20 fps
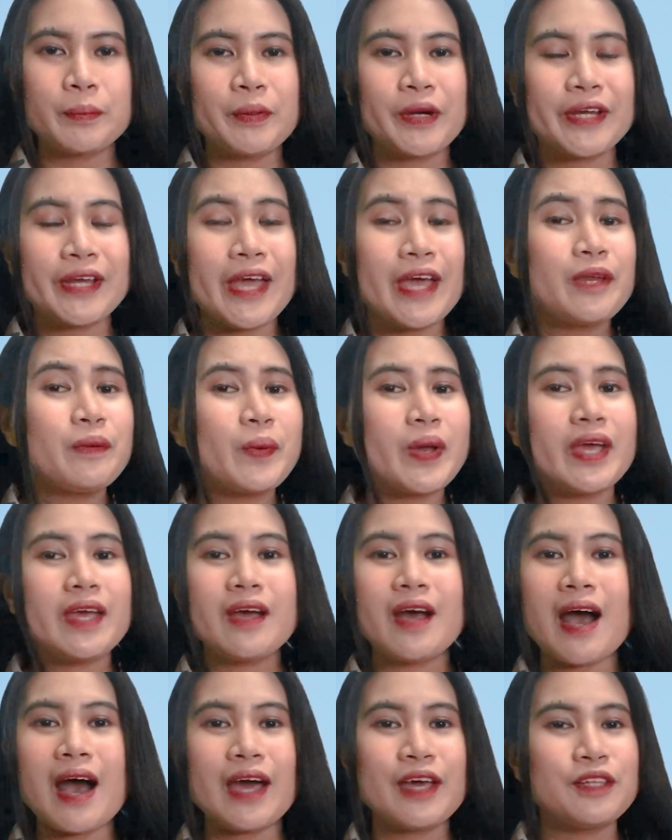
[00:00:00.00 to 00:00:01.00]
But anyway,
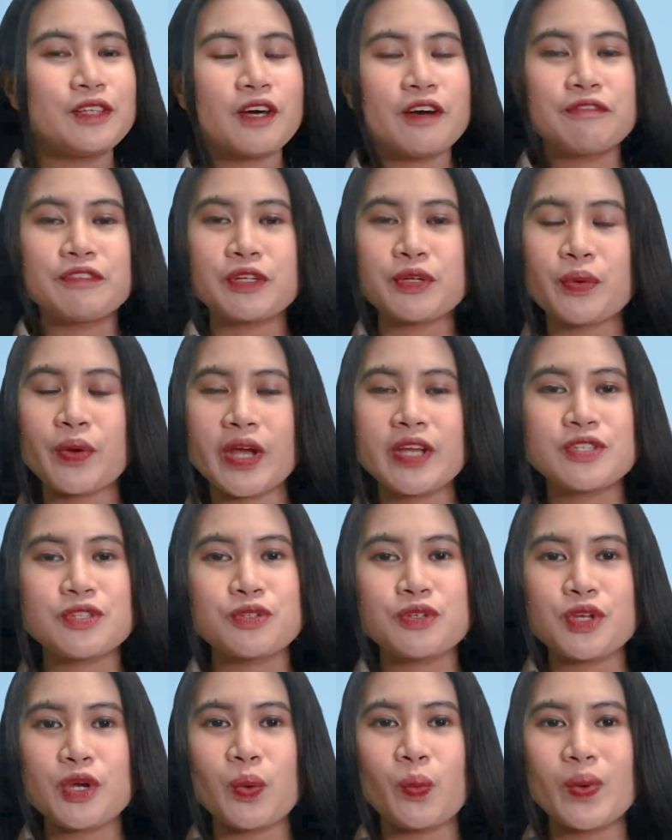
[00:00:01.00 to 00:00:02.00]
I love that
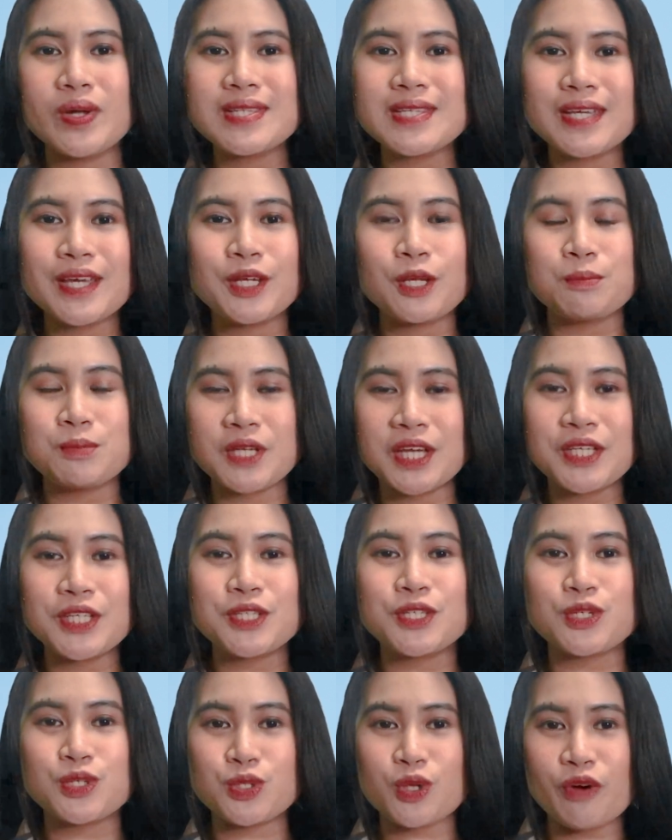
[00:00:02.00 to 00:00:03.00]
CreateStudio once again updated
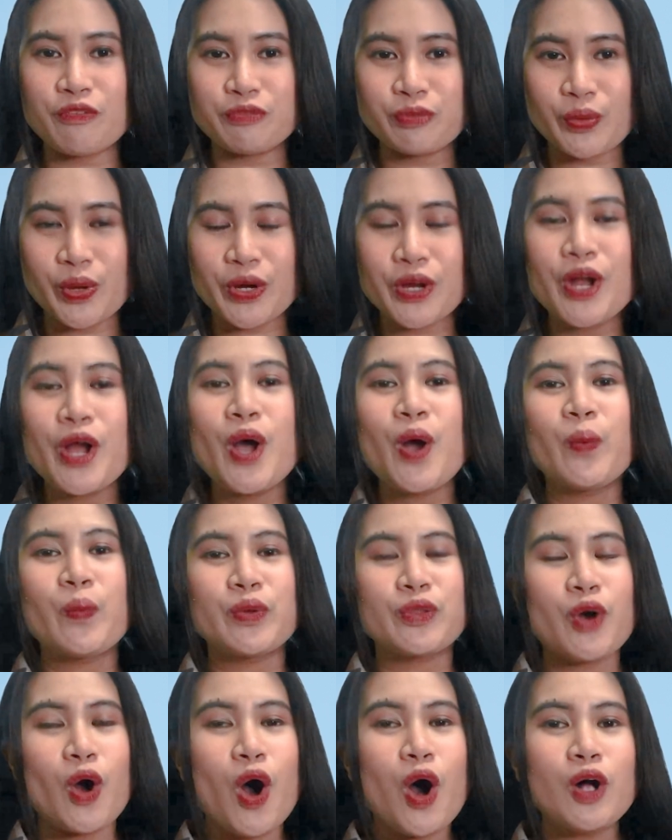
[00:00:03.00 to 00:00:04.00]
the software
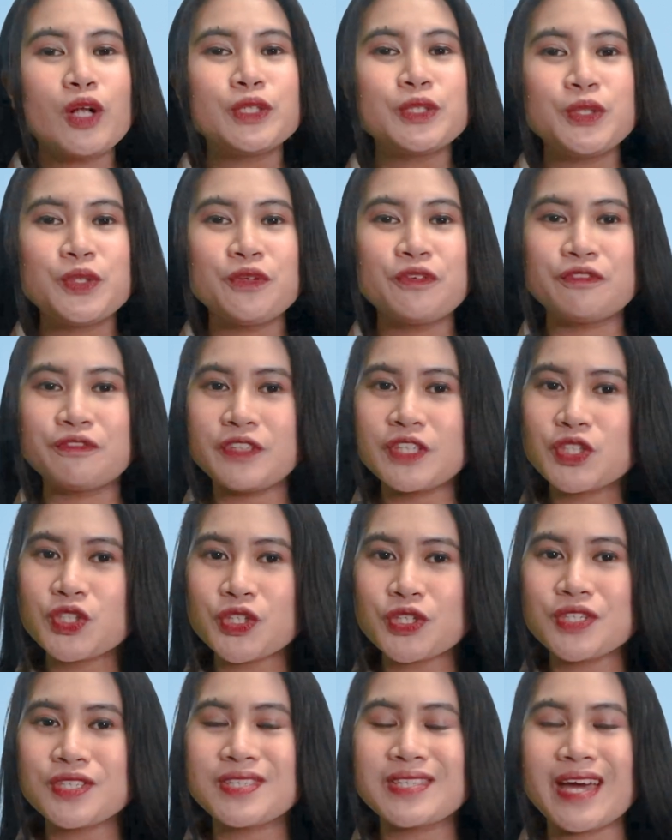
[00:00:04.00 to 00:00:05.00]
with all new
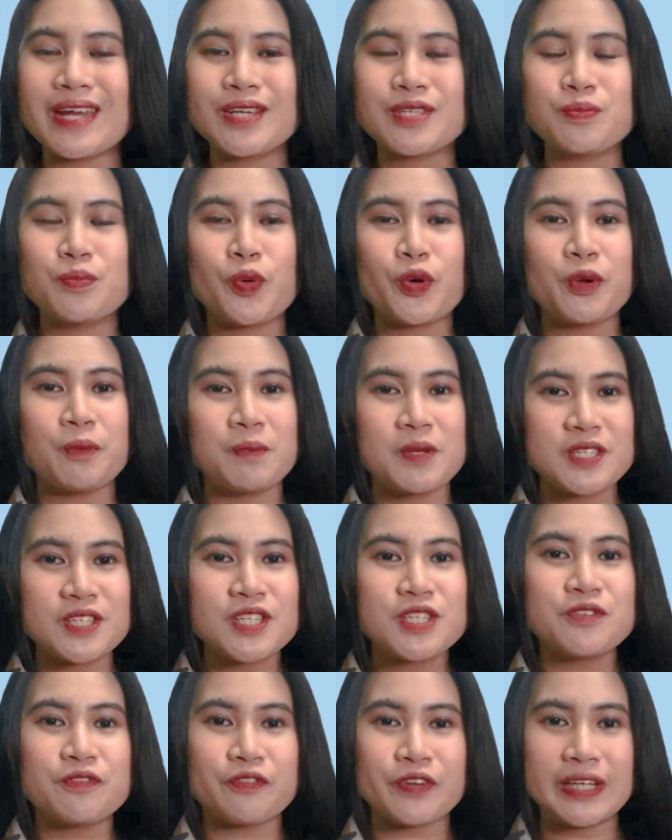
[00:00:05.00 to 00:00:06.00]
features that is more
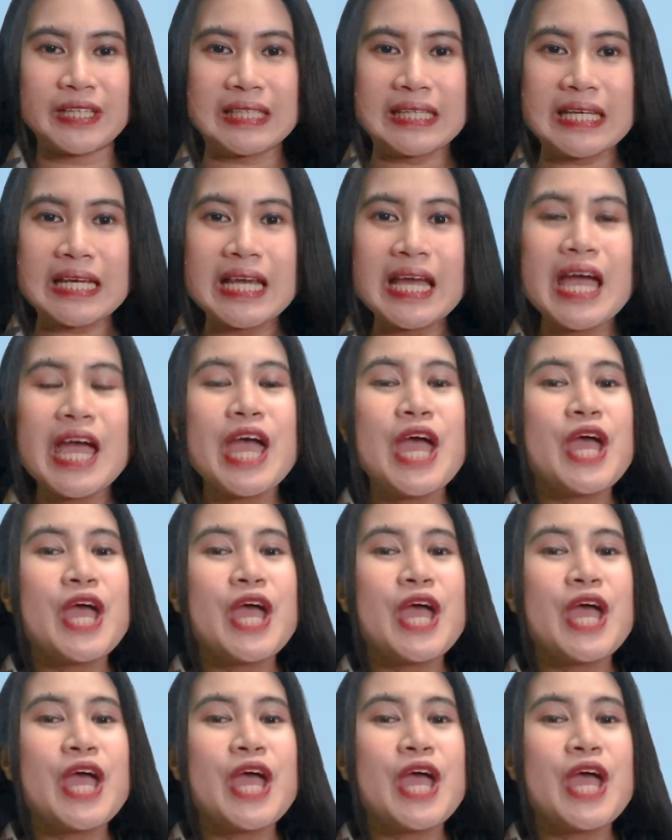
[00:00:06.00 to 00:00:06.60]
business friendly.